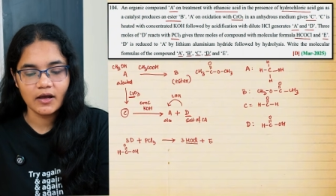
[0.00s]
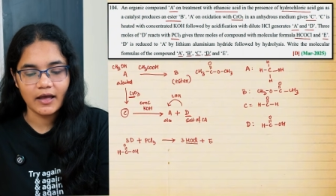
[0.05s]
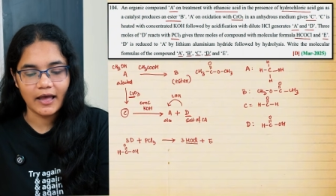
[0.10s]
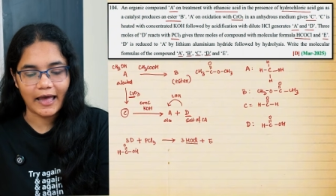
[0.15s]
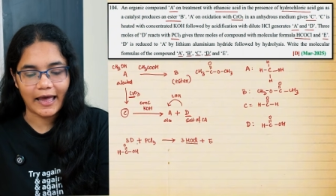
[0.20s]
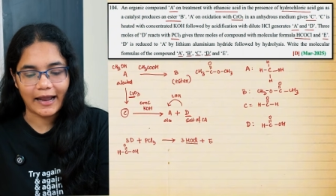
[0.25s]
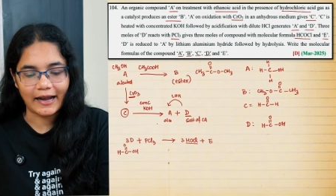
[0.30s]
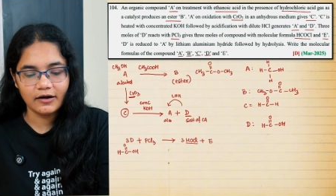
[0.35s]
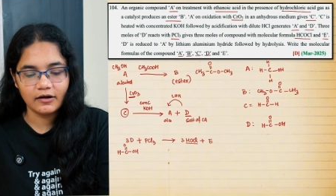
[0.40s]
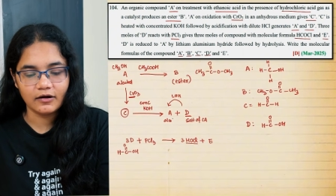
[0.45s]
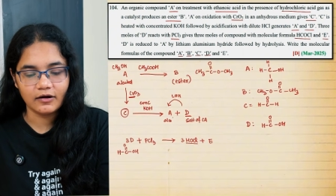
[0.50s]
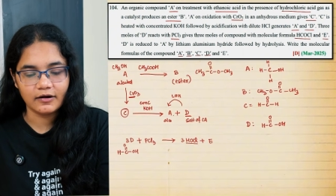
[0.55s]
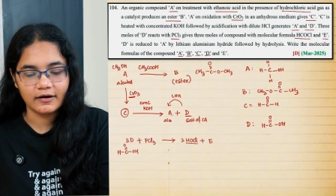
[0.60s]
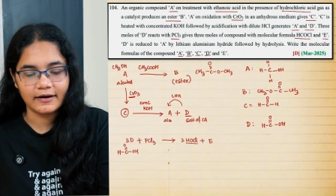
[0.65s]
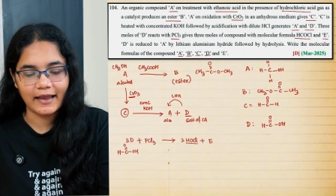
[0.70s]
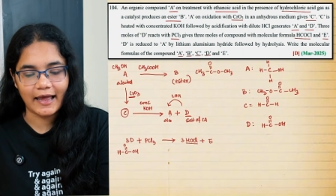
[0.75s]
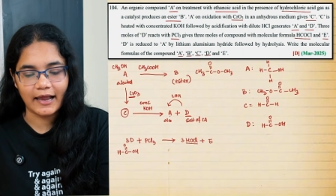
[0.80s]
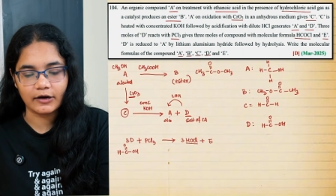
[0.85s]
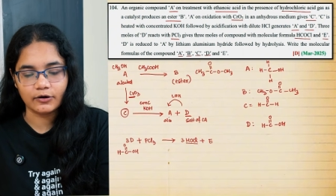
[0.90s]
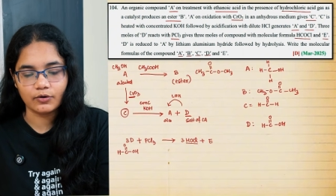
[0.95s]
and an
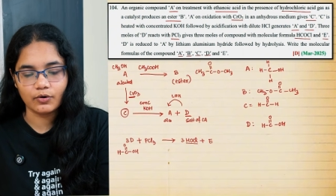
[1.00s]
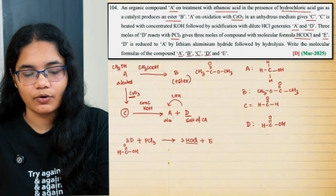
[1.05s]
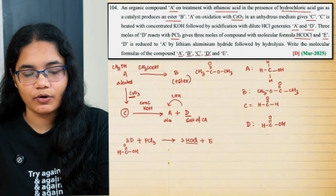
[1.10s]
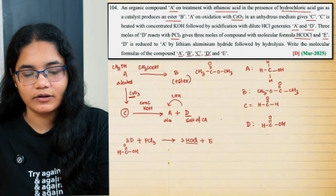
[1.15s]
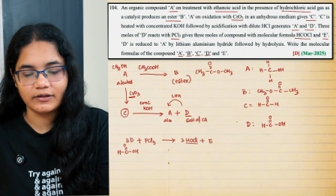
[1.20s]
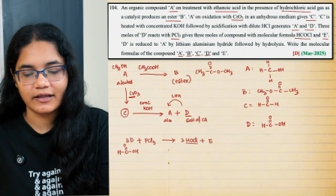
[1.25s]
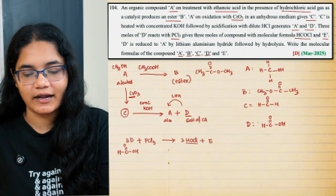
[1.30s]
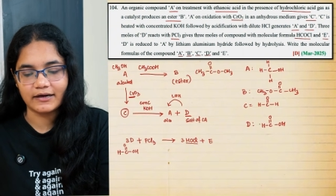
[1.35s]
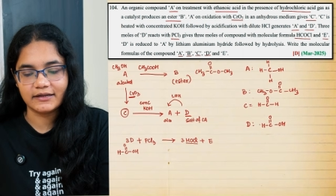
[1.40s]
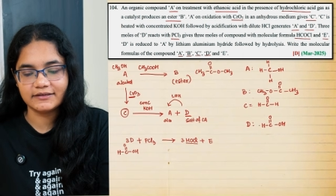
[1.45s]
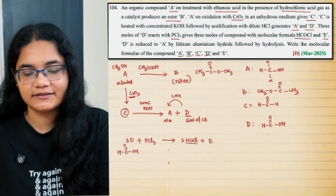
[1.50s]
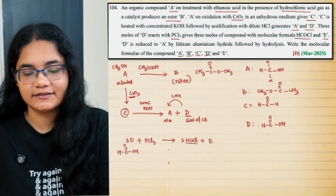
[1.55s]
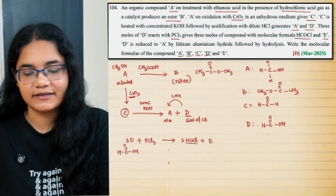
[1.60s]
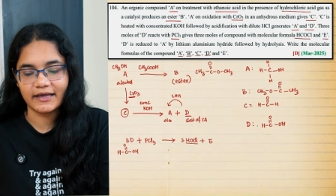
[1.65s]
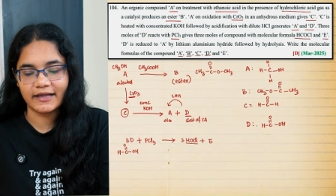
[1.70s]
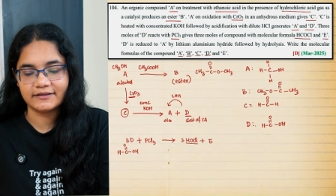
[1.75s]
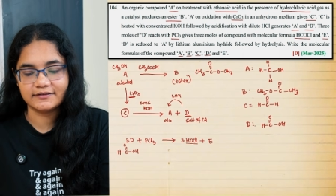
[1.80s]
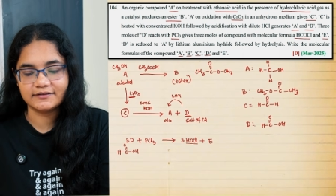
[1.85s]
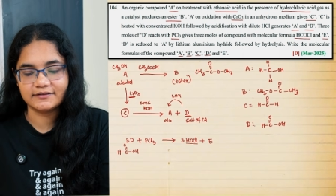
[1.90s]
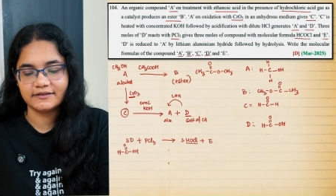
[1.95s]
alcohol, that is
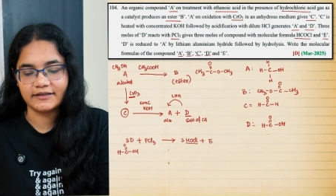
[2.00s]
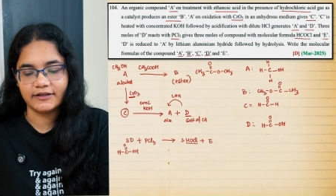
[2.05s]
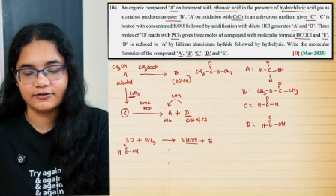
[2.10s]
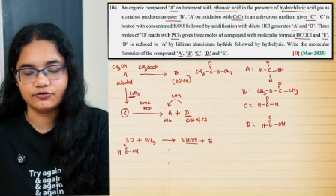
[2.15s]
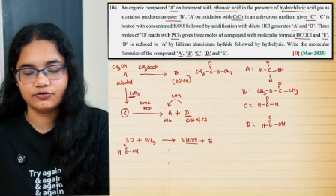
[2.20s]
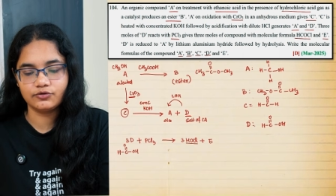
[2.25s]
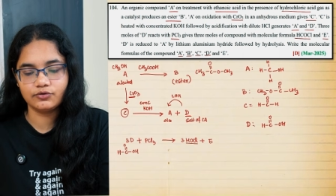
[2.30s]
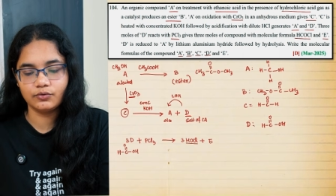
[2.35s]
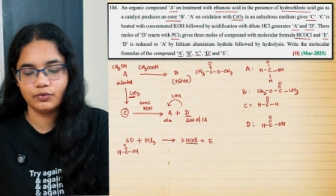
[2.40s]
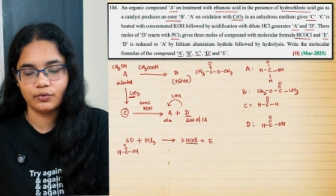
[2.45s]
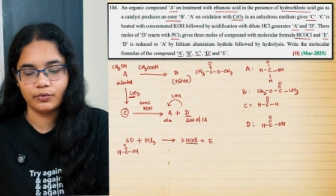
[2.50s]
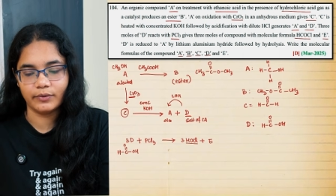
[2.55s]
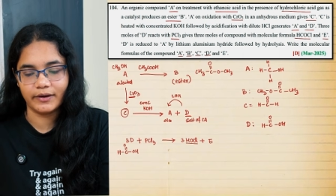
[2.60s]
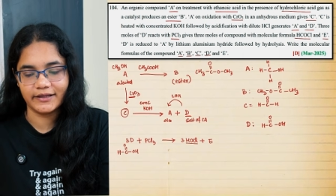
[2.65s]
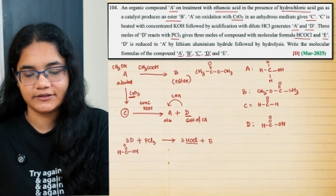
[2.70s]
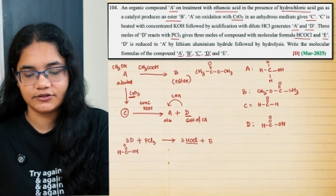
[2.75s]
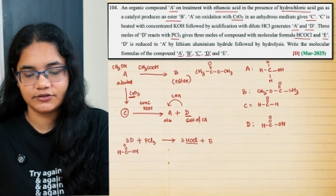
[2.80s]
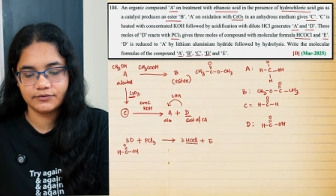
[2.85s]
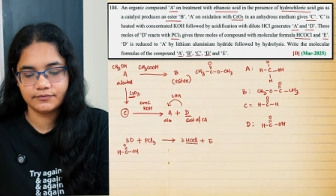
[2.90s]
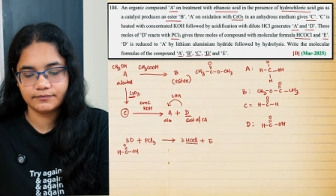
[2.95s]

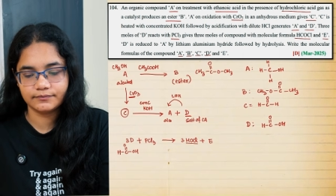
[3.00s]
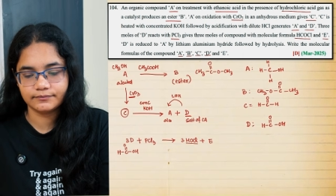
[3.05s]
HCH2OH.